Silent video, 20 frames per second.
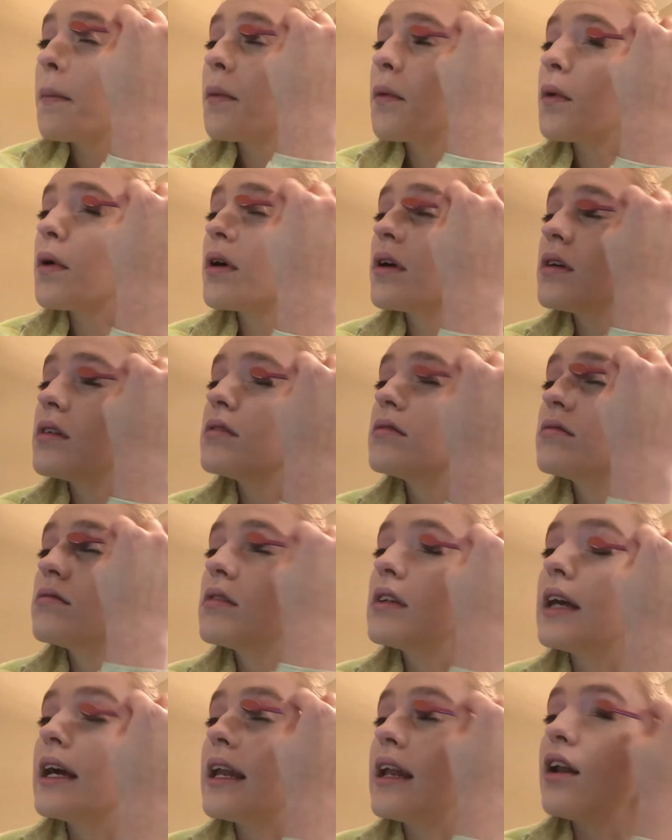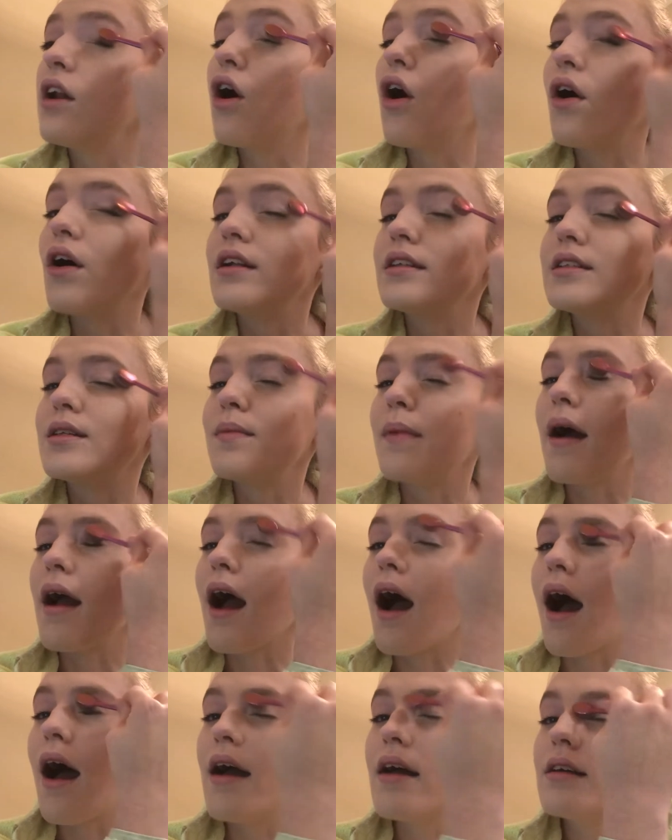for getting onto my
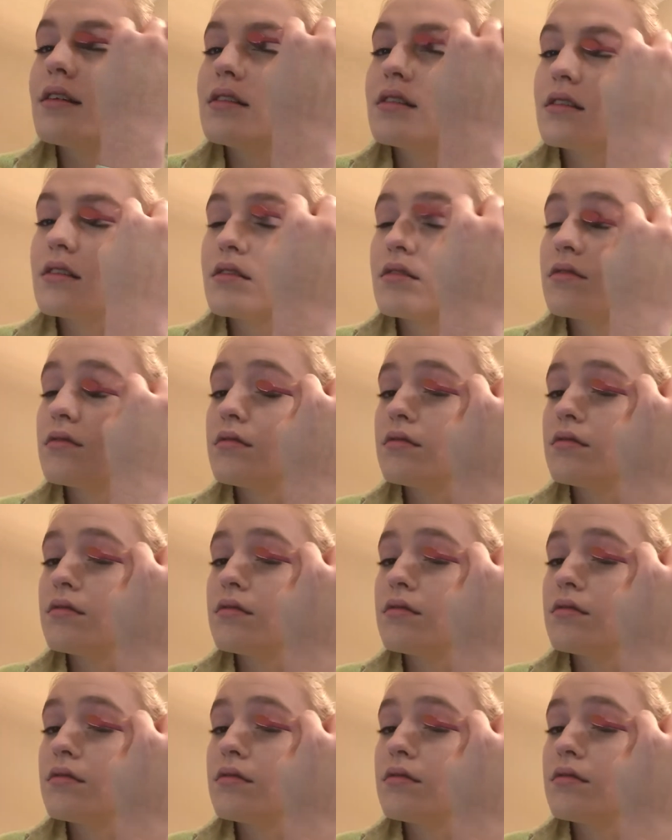eyes.